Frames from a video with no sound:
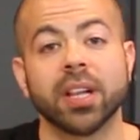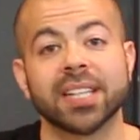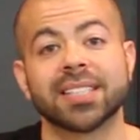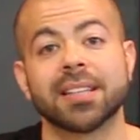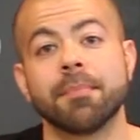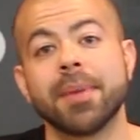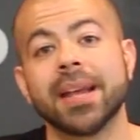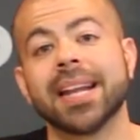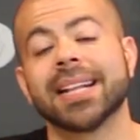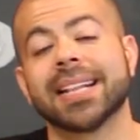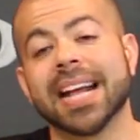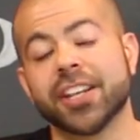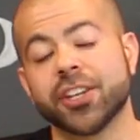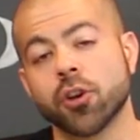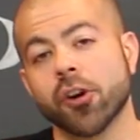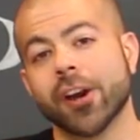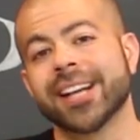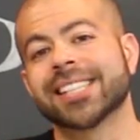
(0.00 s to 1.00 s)
is the minute
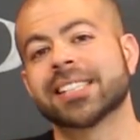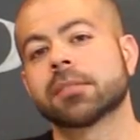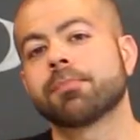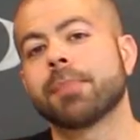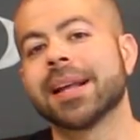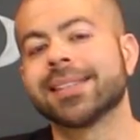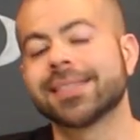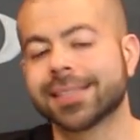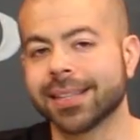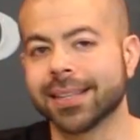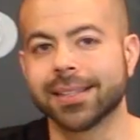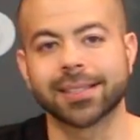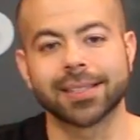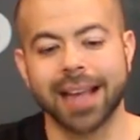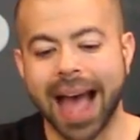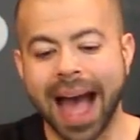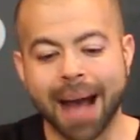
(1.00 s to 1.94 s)
that your expenses